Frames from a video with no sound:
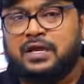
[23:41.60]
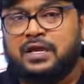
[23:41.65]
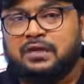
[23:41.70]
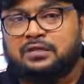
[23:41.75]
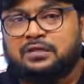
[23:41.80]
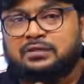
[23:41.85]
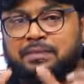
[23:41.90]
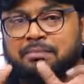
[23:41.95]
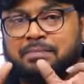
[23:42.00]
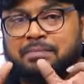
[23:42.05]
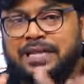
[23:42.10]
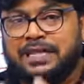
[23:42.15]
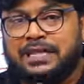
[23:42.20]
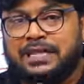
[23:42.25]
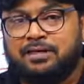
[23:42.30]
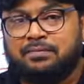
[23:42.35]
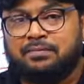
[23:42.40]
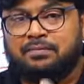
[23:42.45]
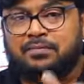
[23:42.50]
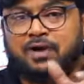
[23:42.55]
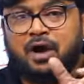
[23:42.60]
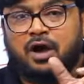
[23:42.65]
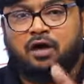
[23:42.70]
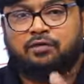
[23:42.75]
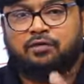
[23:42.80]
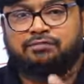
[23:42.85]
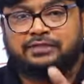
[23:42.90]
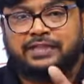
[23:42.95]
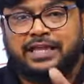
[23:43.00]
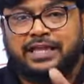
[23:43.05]
the meaning
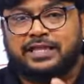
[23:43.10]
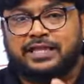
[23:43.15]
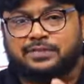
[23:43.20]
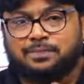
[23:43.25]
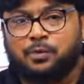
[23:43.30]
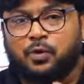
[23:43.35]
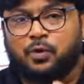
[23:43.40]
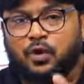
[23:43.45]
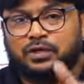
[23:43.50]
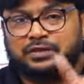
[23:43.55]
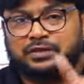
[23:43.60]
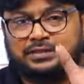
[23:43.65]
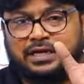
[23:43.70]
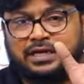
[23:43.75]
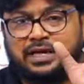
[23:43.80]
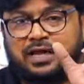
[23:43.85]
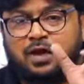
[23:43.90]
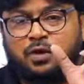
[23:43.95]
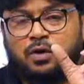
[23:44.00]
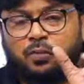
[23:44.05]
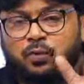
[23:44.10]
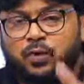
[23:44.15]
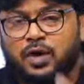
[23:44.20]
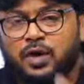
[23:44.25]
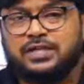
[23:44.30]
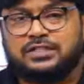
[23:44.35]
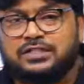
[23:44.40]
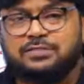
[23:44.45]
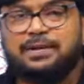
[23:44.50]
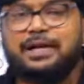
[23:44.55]
of these both
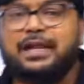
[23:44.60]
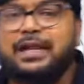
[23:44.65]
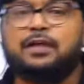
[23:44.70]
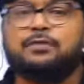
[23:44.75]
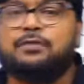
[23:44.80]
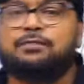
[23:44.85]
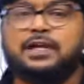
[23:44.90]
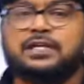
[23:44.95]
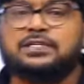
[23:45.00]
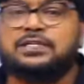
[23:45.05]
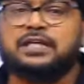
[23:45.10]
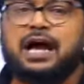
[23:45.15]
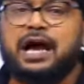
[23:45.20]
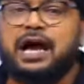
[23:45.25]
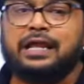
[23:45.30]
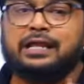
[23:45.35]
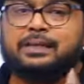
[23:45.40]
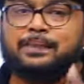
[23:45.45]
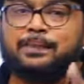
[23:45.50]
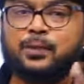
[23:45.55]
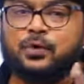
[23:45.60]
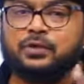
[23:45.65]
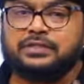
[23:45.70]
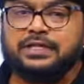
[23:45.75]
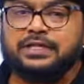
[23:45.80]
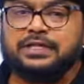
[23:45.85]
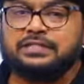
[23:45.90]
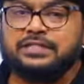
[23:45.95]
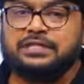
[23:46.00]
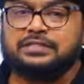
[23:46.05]
words, my dear friends,
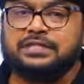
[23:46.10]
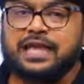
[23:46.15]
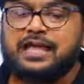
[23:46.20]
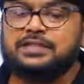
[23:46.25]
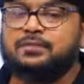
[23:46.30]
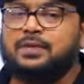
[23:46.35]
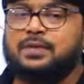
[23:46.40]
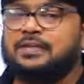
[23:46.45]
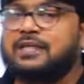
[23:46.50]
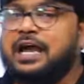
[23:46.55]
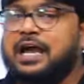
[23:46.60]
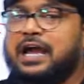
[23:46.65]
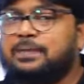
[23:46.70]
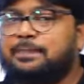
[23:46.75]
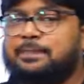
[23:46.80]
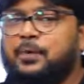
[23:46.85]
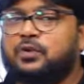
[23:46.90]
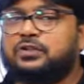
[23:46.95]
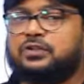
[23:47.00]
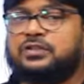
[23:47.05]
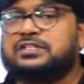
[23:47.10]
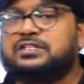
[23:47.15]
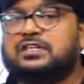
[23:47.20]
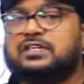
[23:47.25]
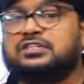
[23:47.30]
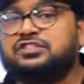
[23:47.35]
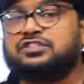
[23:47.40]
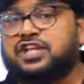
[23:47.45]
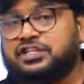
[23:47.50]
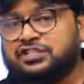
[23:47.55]
hypothesis as well as
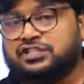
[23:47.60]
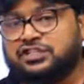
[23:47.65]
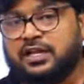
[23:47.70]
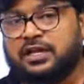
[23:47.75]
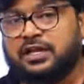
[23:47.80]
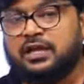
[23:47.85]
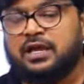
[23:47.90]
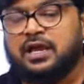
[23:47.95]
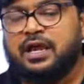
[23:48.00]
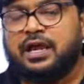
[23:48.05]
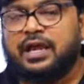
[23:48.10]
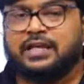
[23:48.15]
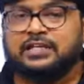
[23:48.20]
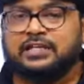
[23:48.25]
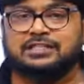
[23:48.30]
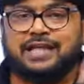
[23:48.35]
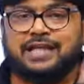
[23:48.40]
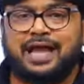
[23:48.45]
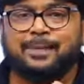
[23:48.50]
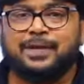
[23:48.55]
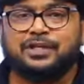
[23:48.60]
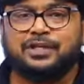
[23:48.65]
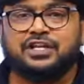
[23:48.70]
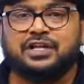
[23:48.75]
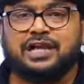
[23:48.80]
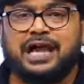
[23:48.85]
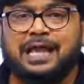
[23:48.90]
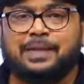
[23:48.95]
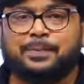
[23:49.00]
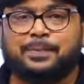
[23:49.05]
hypothesis testing. Establishing
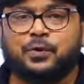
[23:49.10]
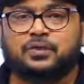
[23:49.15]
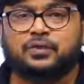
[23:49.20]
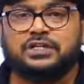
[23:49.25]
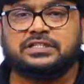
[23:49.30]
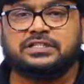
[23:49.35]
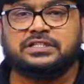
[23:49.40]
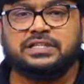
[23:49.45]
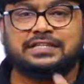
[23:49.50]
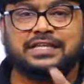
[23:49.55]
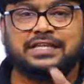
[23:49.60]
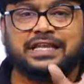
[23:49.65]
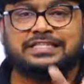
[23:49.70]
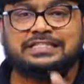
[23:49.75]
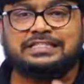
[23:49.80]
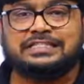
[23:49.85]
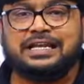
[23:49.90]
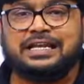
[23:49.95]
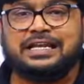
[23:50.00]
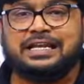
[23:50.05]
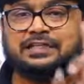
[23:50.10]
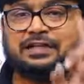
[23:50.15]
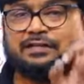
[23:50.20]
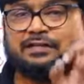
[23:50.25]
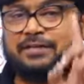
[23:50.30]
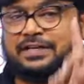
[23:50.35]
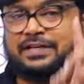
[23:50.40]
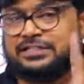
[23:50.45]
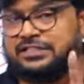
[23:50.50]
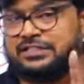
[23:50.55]
hypothesis is done in the
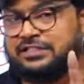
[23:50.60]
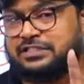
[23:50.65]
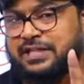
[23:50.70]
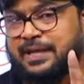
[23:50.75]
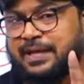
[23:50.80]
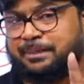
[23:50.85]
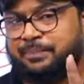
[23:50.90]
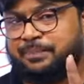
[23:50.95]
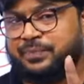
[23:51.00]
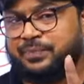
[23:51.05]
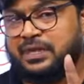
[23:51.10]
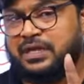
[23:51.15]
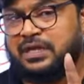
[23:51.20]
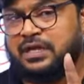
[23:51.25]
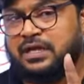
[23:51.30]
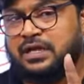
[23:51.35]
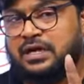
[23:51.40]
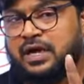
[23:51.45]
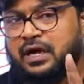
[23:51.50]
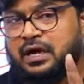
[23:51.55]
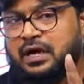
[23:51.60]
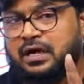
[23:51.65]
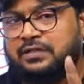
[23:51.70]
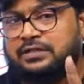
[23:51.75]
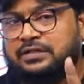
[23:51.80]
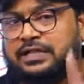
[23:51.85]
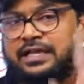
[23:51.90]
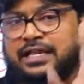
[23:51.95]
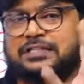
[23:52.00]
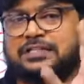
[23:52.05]
first step,
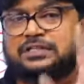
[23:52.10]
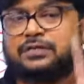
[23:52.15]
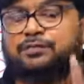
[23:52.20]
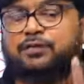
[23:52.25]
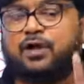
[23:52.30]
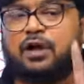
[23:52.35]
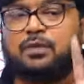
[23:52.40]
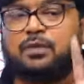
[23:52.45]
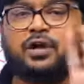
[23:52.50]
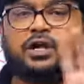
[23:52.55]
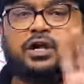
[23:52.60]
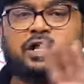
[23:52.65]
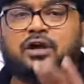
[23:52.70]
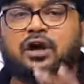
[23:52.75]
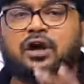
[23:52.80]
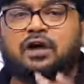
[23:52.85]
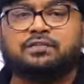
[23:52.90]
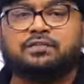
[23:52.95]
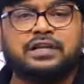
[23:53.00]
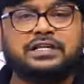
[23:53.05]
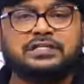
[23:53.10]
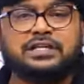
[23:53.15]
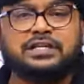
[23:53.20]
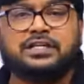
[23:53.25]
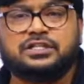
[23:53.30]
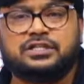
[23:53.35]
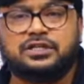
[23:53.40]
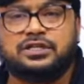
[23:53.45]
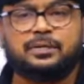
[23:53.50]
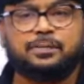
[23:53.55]
that is the formulating of
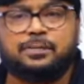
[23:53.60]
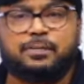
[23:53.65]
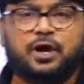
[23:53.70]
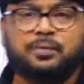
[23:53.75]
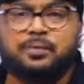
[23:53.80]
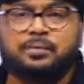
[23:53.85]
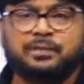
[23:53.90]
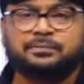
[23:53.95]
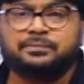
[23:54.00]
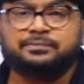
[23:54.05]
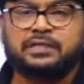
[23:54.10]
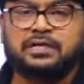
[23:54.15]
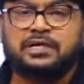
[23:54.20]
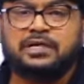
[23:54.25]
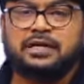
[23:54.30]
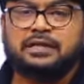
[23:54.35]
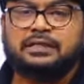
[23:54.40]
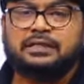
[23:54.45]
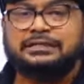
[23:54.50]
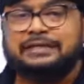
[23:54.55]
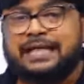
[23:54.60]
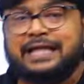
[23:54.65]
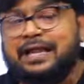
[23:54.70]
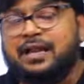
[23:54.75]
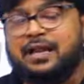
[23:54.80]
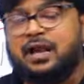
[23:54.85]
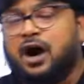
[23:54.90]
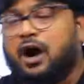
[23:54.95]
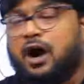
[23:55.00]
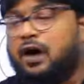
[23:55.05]
research problem. Then
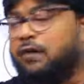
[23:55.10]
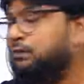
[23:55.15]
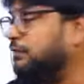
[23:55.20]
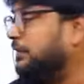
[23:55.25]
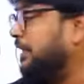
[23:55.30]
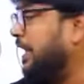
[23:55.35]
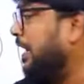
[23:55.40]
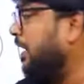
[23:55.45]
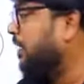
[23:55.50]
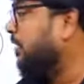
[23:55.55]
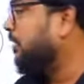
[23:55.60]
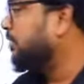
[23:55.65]
after